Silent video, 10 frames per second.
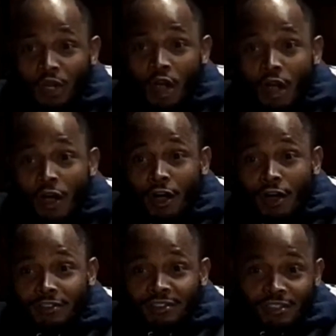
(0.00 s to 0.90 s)

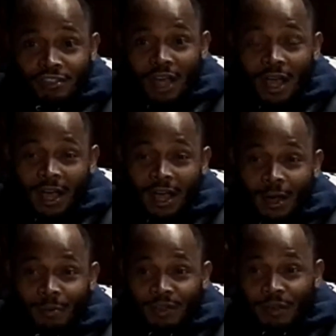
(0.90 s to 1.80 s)
Cars and
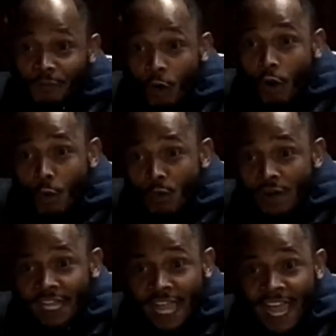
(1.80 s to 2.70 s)
jobs and
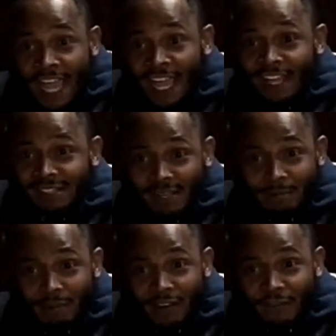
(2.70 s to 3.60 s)
401ks
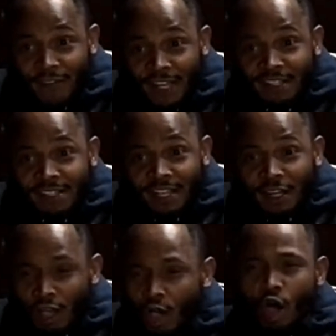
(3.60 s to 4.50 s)
and benefits
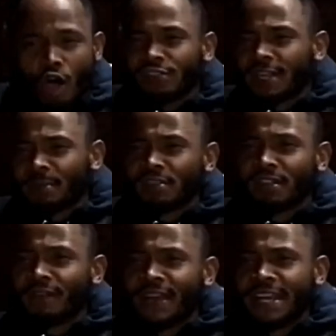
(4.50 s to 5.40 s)
and all types of
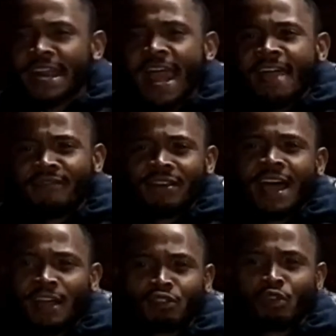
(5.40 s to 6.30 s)
stuff I didn't have in
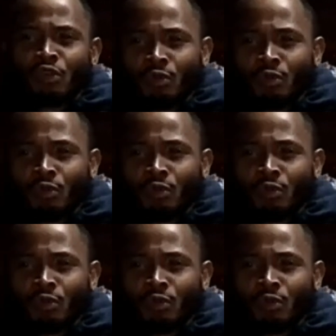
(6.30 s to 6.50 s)
high school.